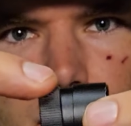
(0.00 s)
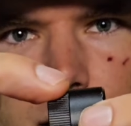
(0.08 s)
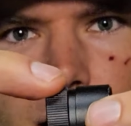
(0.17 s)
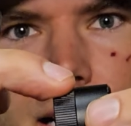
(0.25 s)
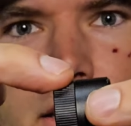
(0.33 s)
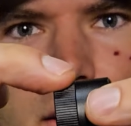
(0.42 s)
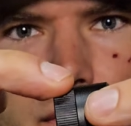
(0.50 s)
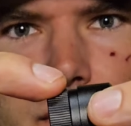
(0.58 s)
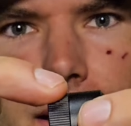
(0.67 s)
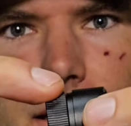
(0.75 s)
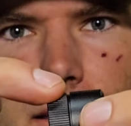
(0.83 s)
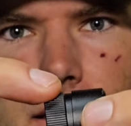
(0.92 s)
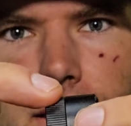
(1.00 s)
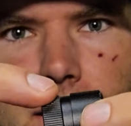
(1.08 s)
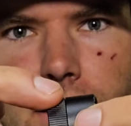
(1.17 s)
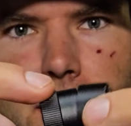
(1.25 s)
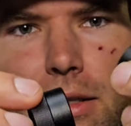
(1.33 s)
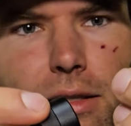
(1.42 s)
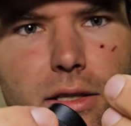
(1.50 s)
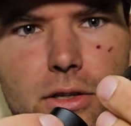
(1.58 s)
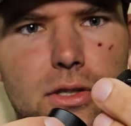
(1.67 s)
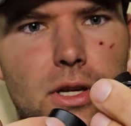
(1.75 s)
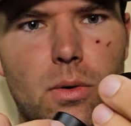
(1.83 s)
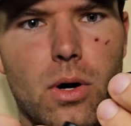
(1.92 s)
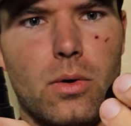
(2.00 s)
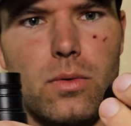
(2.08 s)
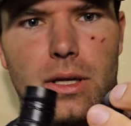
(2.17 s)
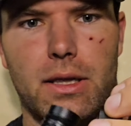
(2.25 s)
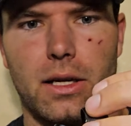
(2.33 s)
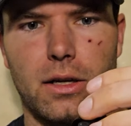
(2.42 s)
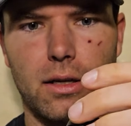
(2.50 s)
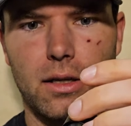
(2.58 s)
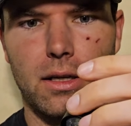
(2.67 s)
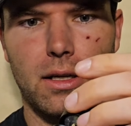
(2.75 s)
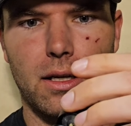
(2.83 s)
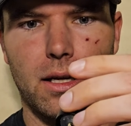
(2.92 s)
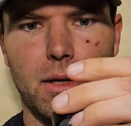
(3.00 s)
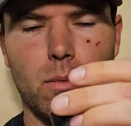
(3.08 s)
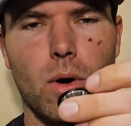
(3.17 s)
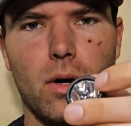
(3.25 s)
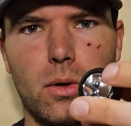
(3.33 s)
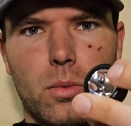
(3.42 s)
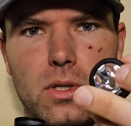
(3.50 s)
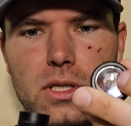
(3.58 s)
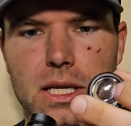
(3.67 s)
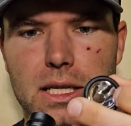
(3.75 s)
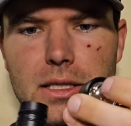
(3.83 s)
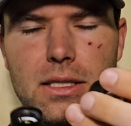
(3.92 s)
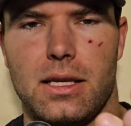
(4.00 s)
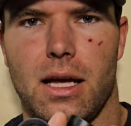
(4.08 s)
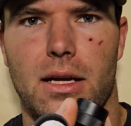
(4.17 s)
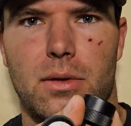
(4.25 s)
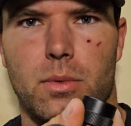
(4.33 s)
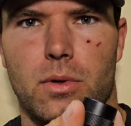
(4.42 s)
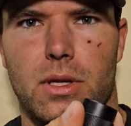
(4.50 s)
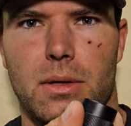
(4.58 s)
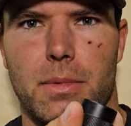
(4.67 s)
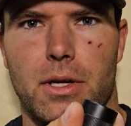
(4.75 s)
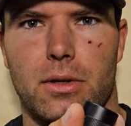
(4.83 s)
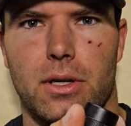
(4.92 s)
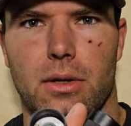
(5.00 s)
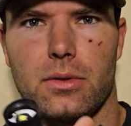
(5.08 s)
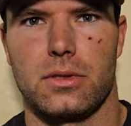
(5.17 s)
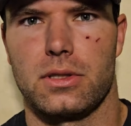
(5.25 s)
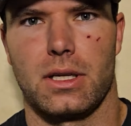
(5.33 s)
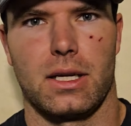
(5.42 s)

That's the fit. There's no O-ring there, and water was inside where the emitter goes.